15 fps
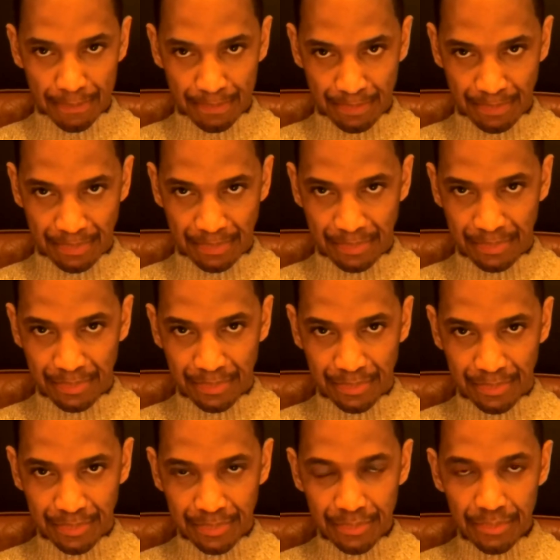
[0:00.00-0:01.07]

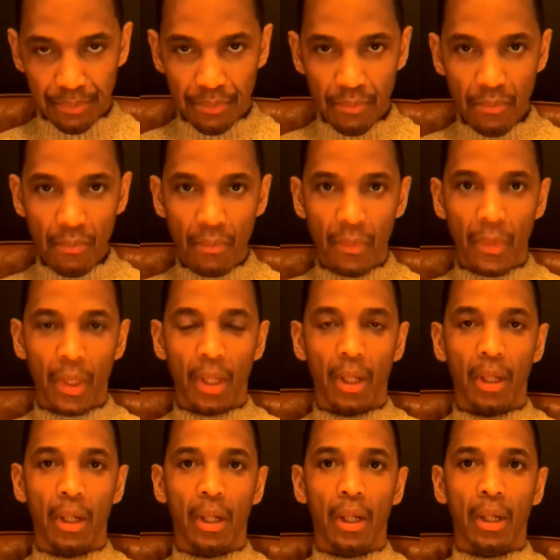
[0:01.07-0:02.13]

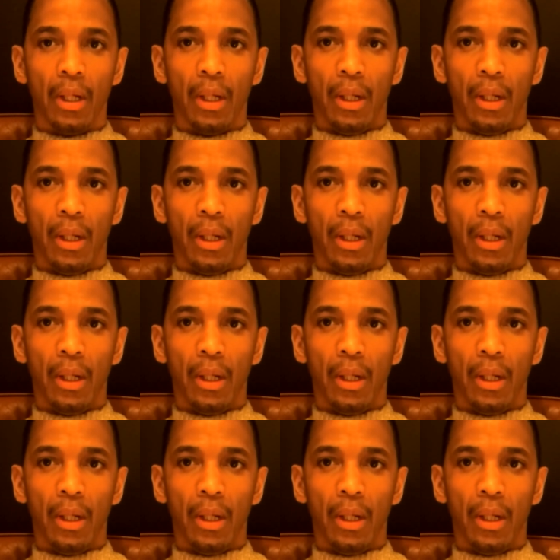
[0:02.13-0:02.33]
(silence)